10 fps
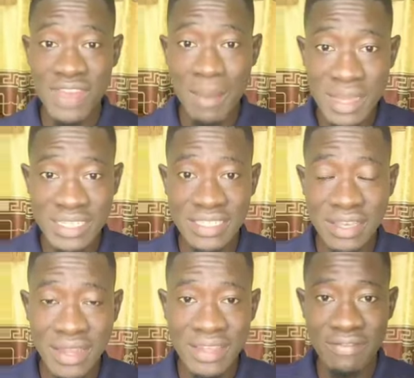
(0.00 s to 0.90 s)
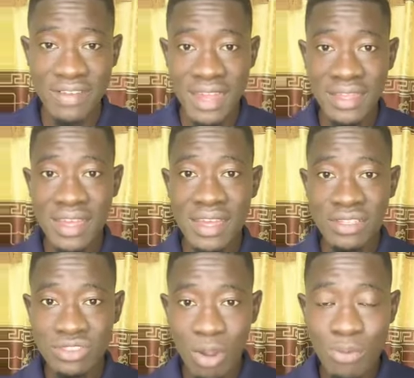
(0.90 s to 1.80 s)
If you're a Manchester United fan,
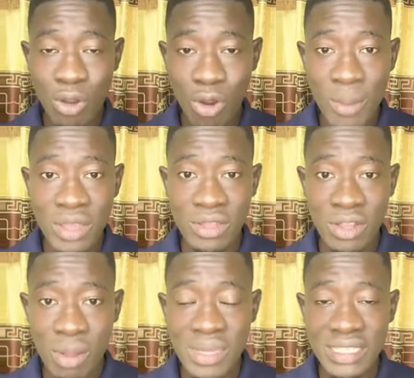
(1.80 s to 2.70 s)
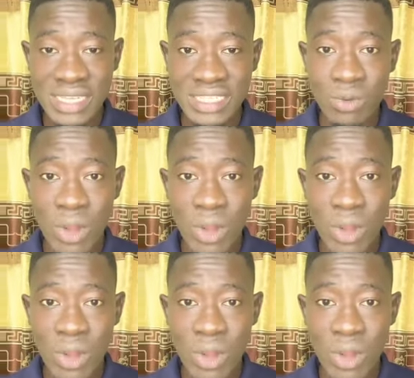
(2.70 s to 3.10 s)
drop your comment on the comment section.